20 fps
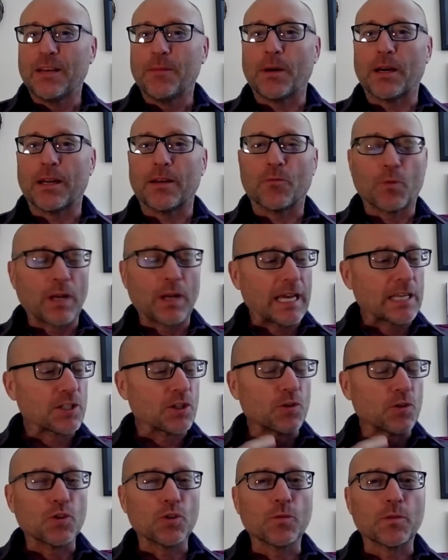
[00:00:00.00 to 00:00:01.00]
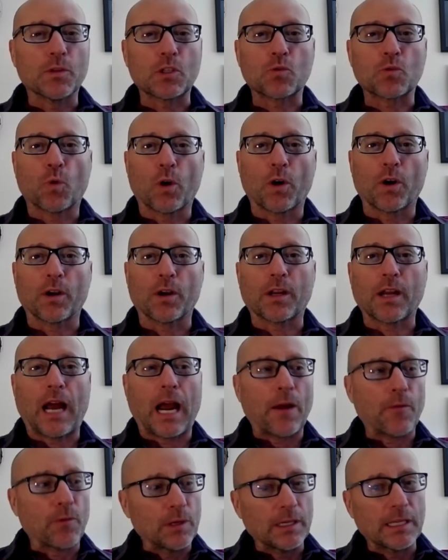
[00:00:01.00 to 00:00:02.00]
But when as you do this work,
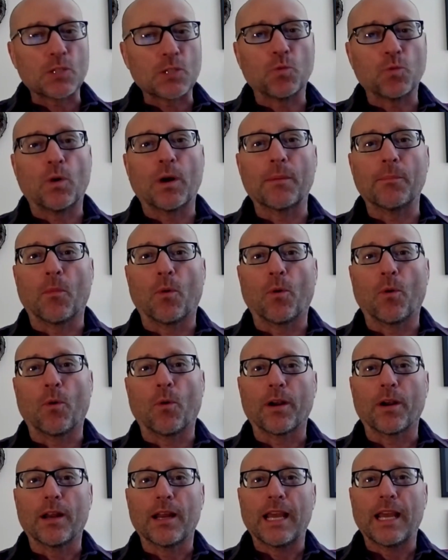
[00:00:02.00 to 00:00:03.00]
I release one more